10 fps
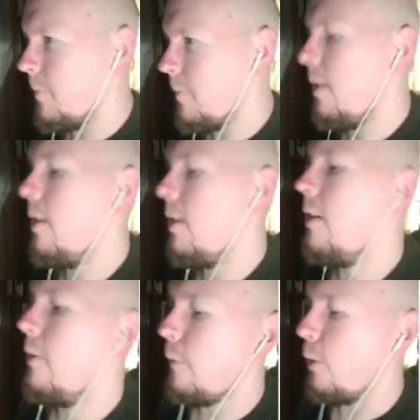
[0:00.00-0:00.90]
follow
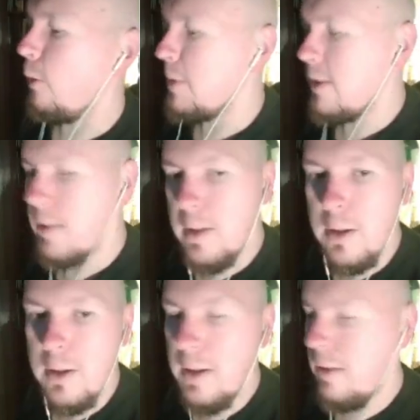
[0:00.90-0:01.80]
me here
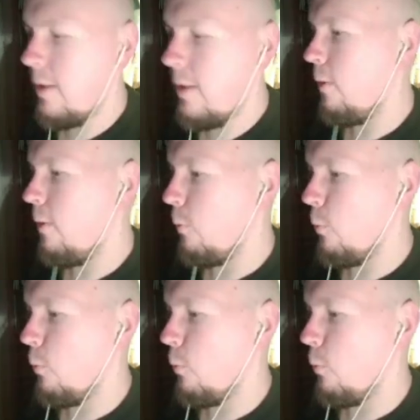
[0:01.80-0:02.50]
with